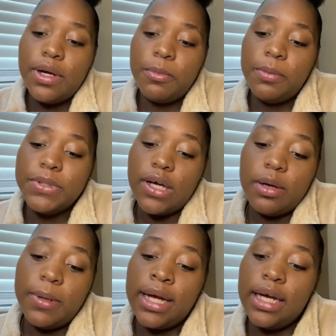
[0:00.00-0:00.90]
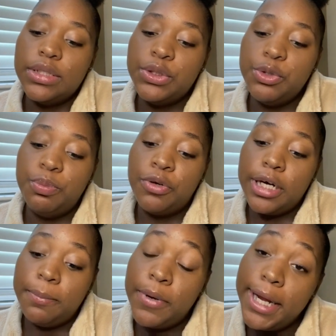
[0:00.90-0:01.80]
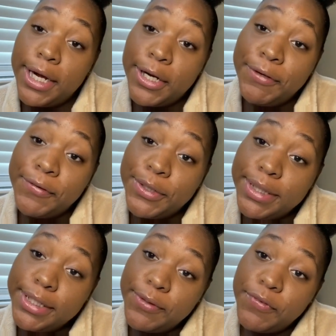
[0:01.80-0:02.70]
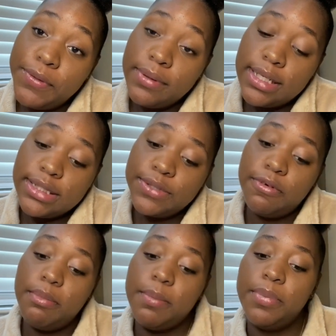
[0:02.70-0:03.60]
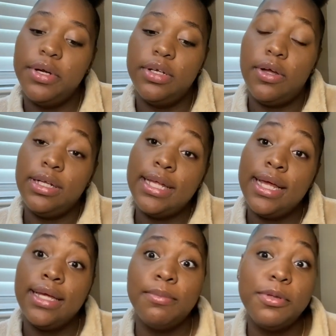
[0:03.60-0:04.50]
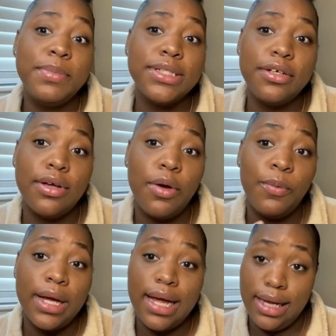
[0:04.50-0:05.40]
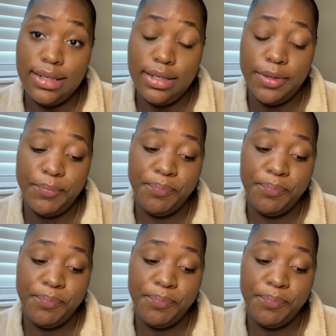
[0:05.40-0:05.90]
I'm going to be talking about how to prepare for your interview, things to remember and all of that, and I'm going to be telling y'all what I did.